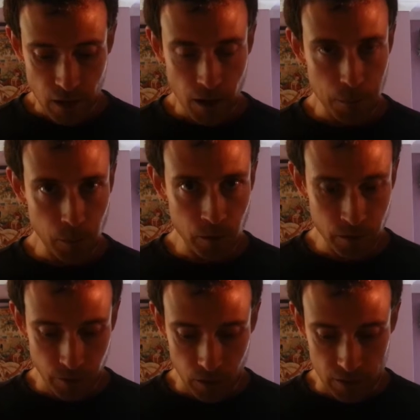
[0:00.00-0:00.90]

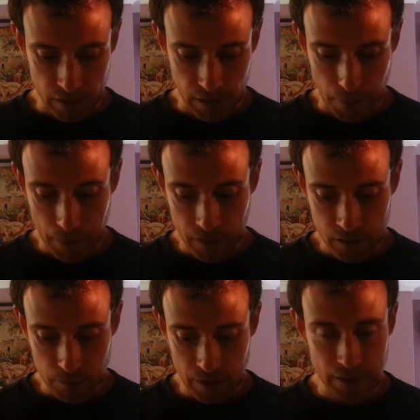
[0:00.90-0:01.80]
approval voting appears
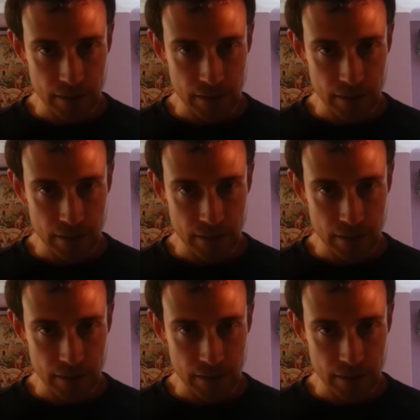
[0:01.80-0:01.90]
to be